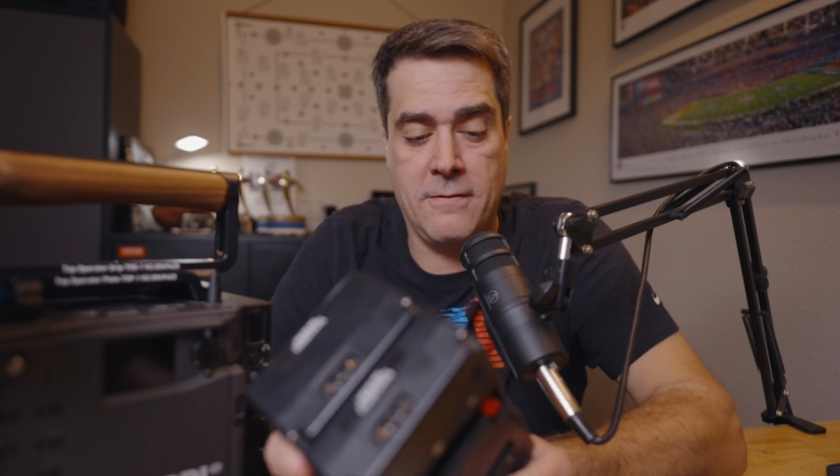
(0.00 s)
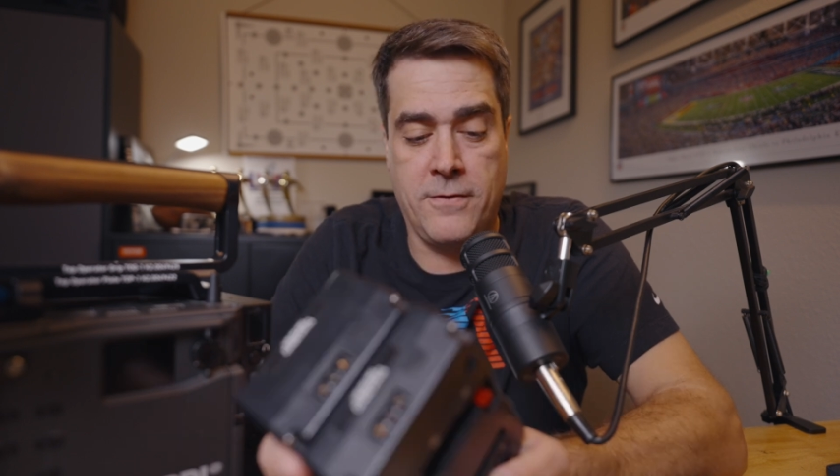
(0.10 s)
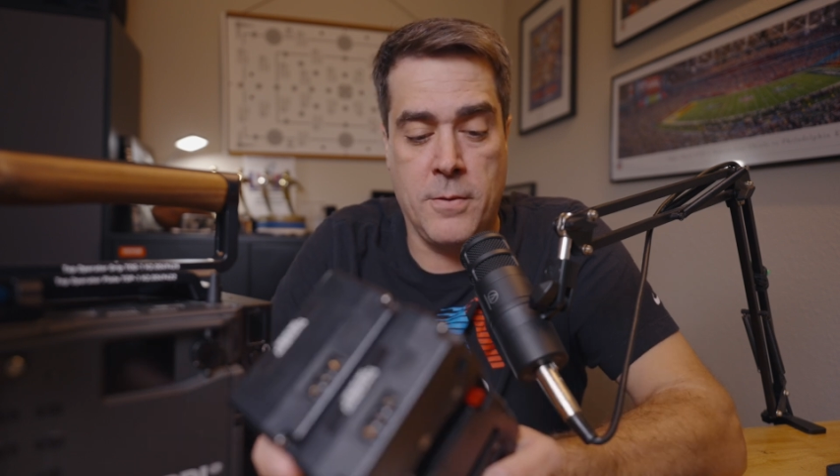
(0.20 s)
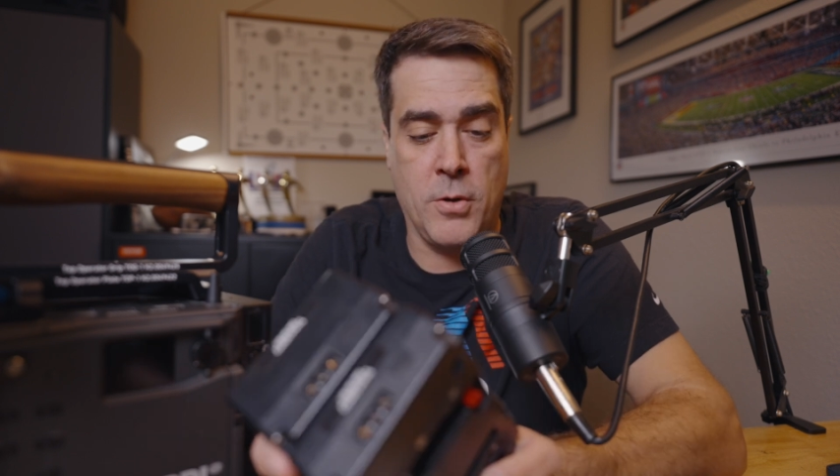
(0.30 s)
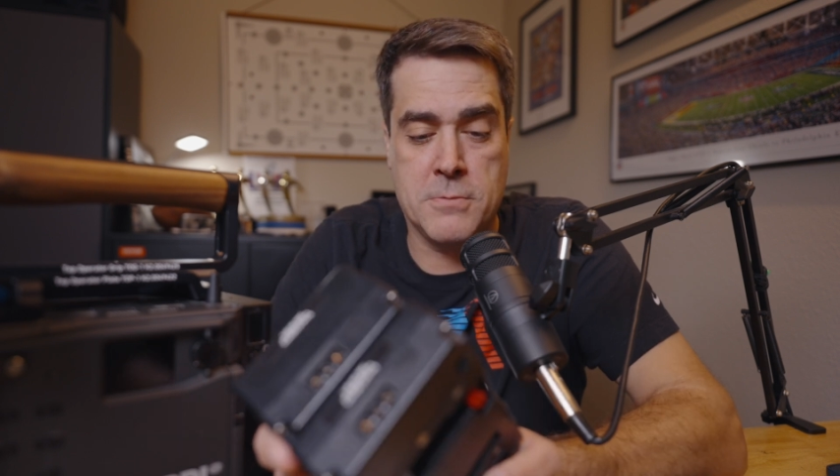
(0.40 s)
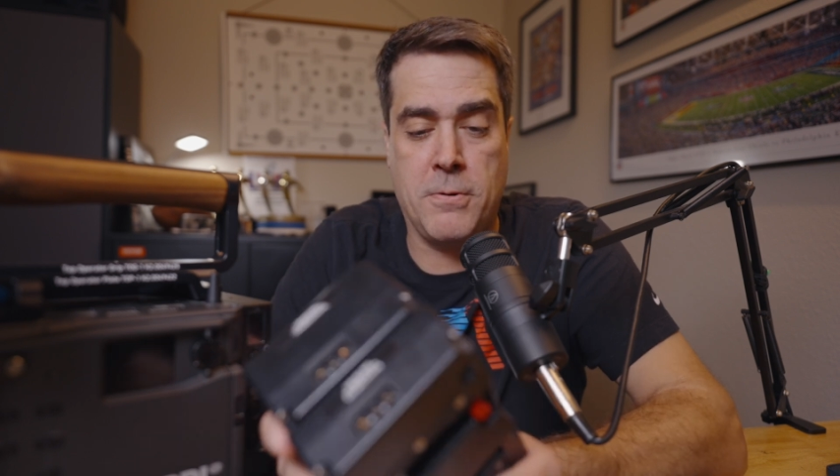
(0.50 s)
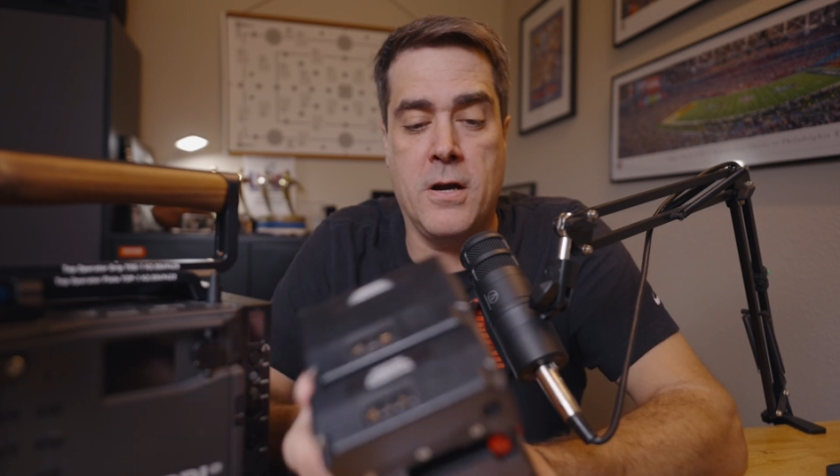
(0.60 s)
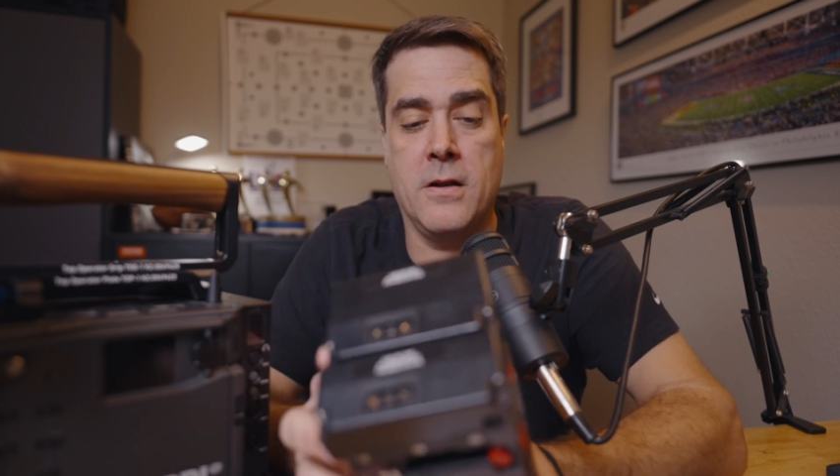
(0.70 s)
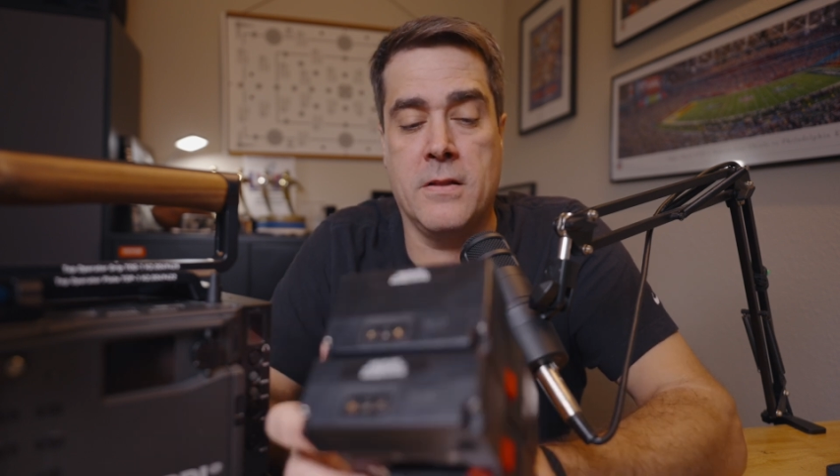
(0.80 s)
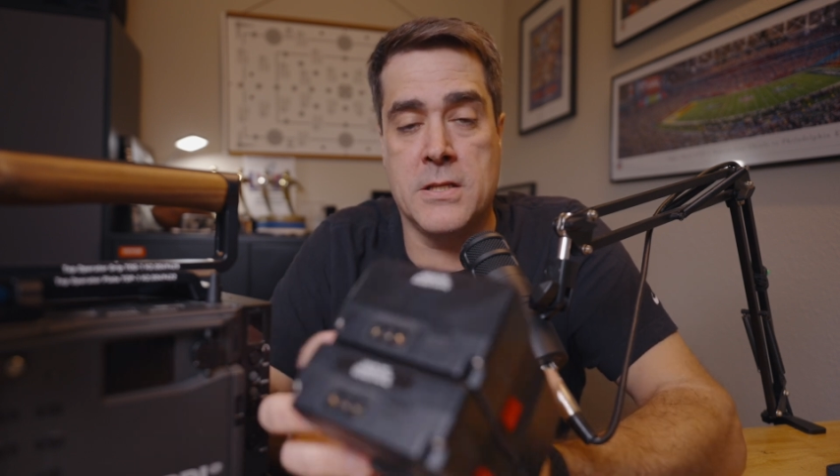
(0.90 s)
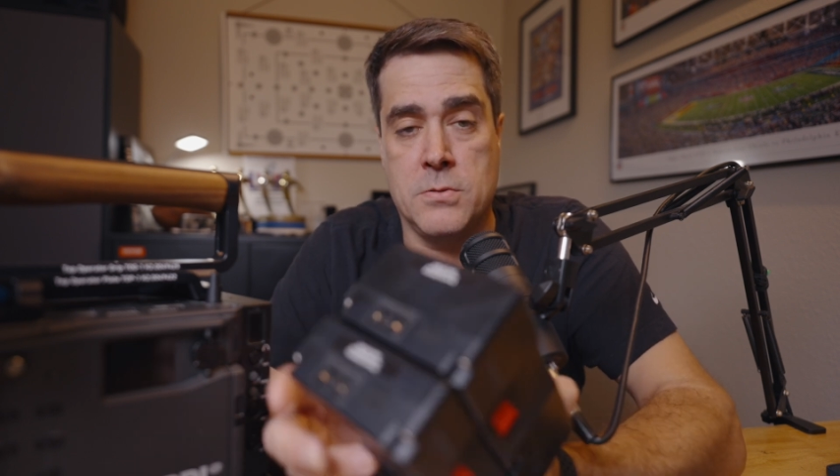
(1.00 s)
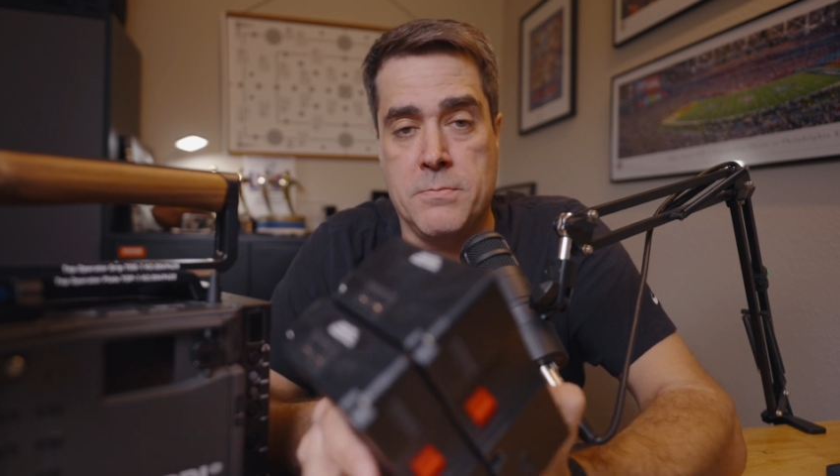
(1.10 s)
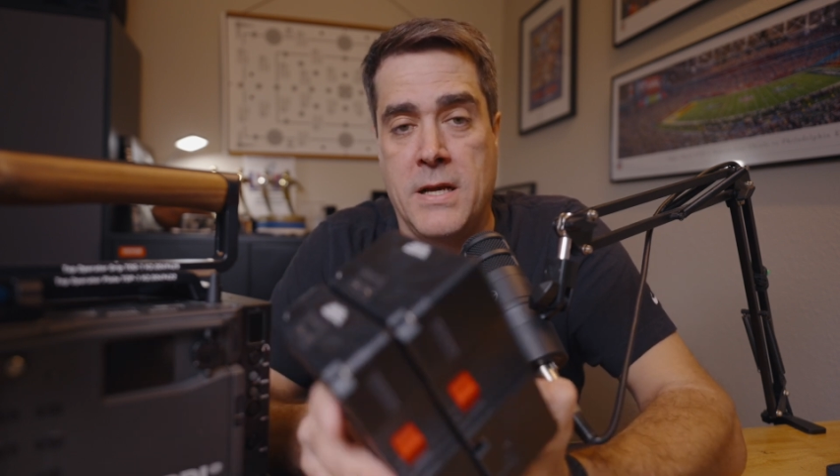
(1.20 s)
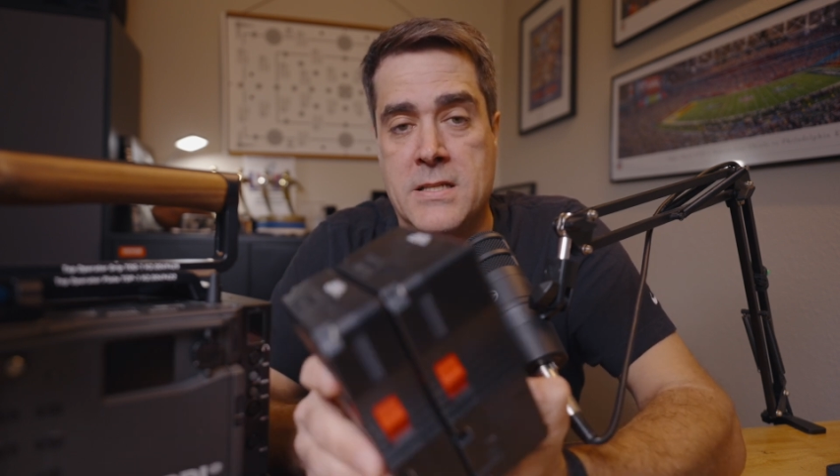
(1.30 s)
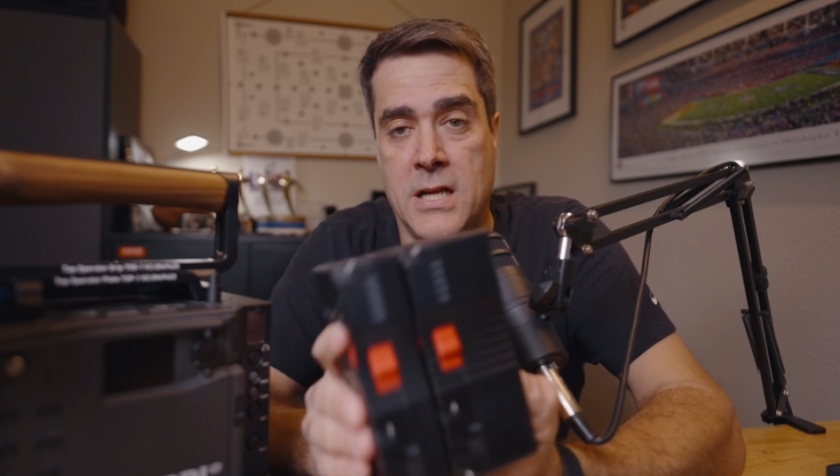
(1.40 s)
For the most part, this was
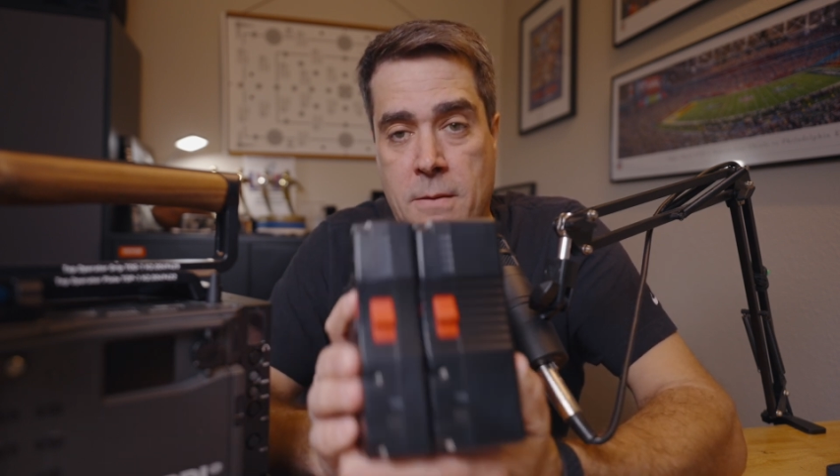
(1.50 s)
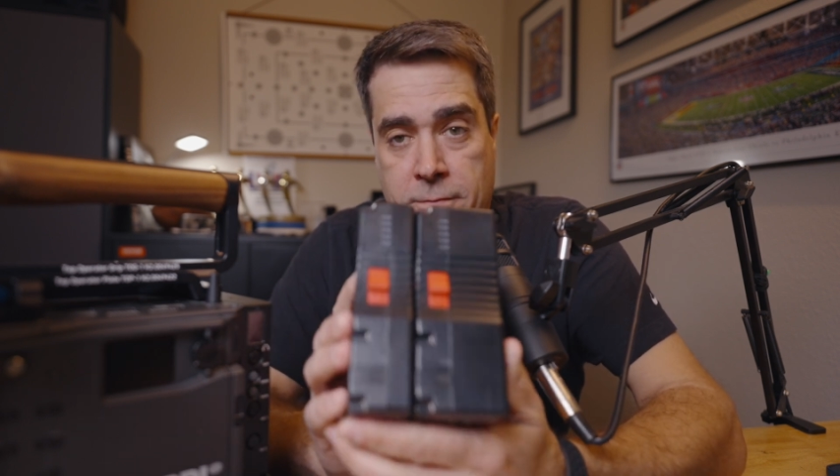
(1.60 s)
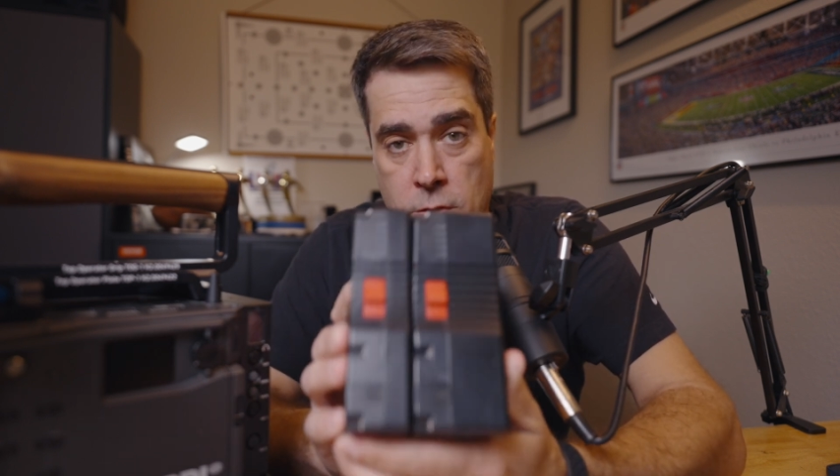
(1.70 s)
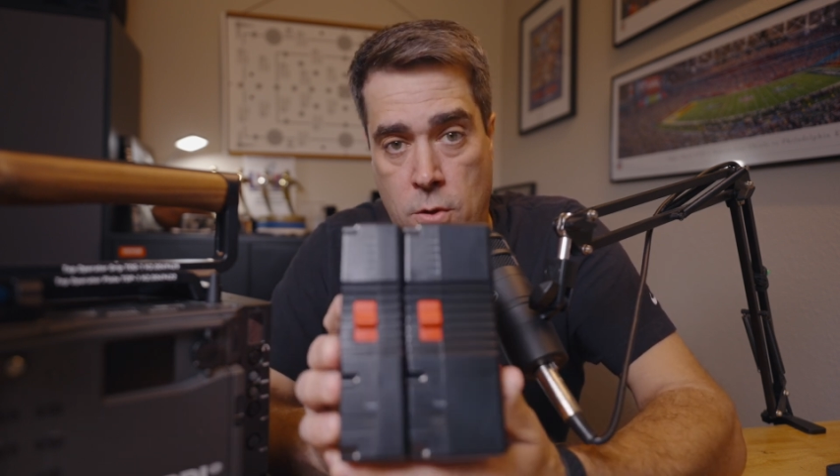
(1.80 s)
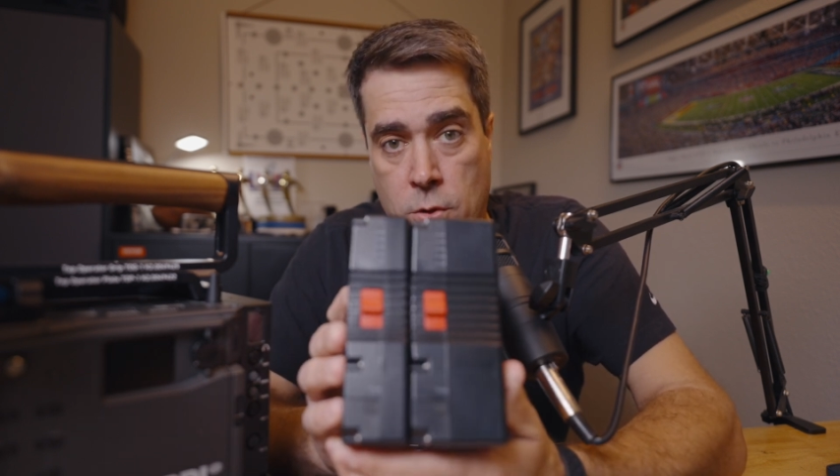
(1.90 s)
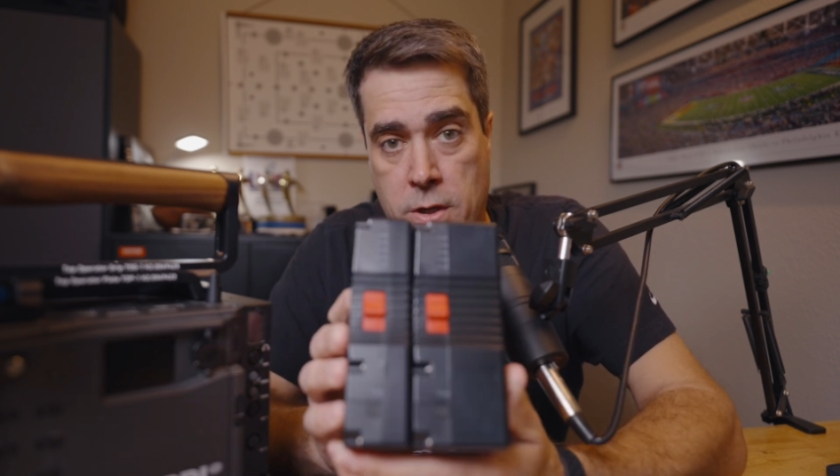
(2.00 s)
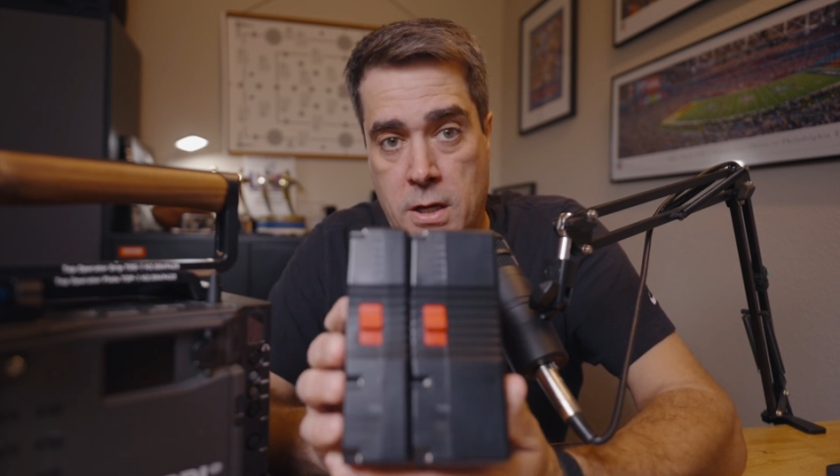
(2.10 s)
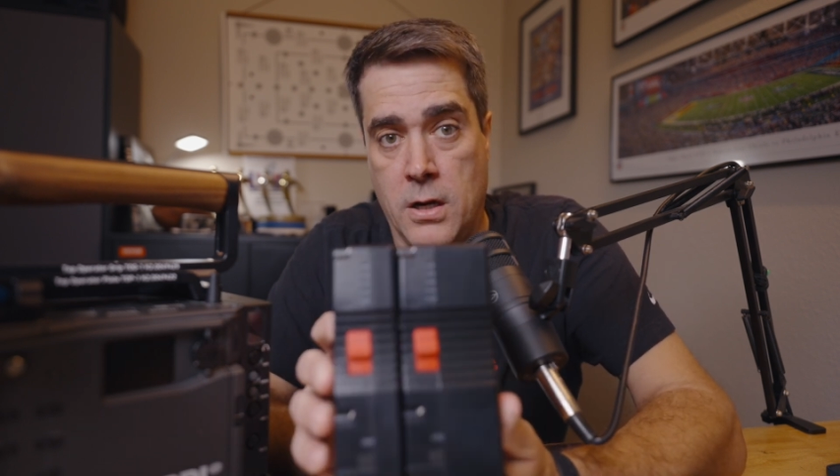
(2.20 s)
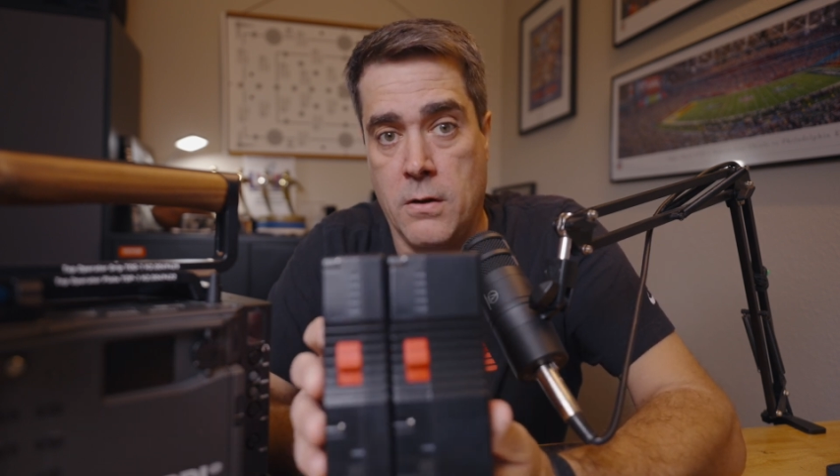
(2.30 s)
my setup for the whole year.